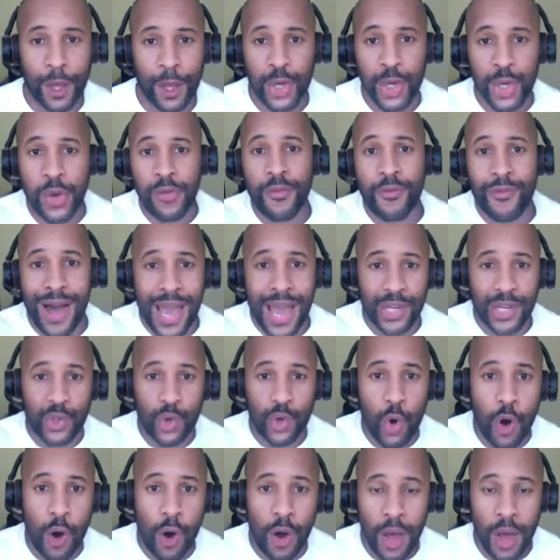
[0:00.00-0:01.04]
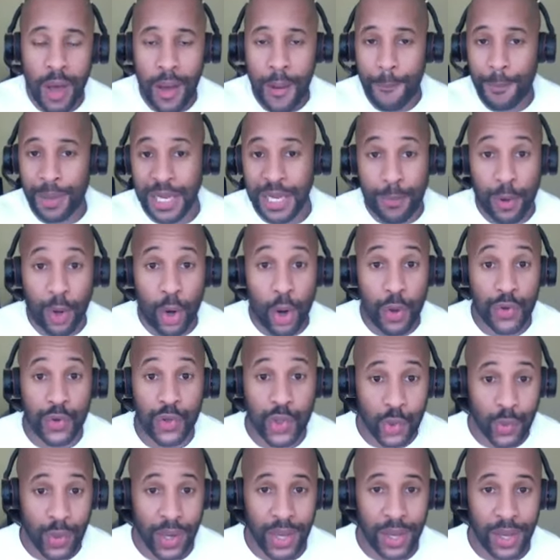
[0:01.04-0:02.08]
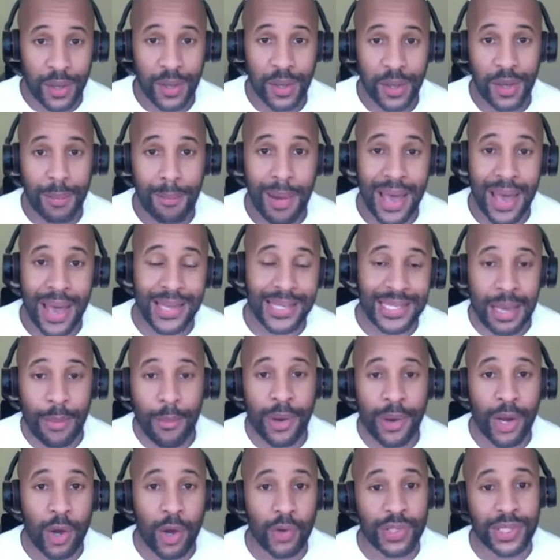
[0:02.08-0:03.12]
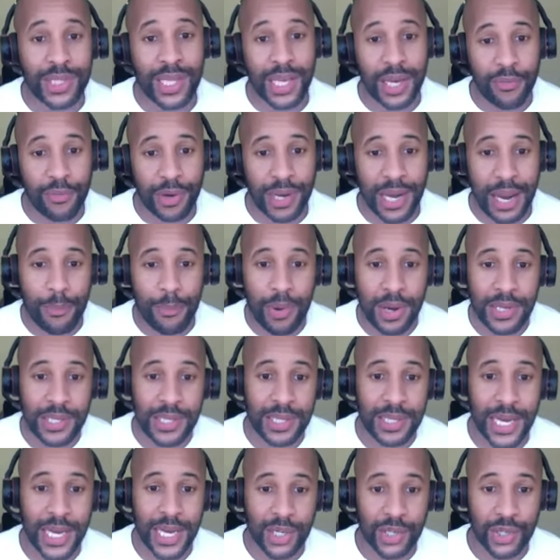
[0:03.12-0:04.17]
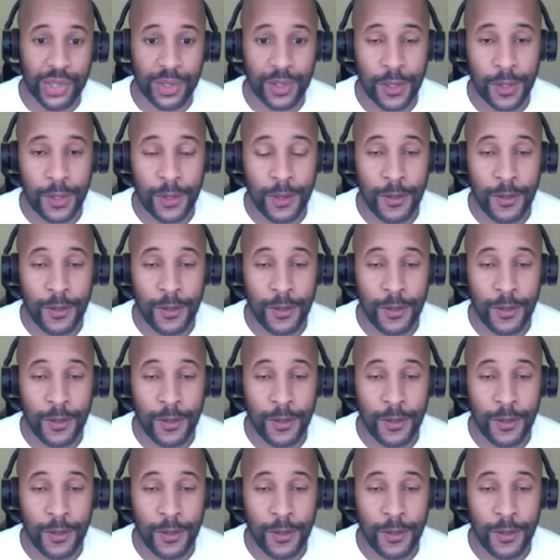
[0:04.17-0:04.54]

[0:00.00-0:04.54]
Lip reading: you've invited your people onto it, but it's someone else delivering that presentation.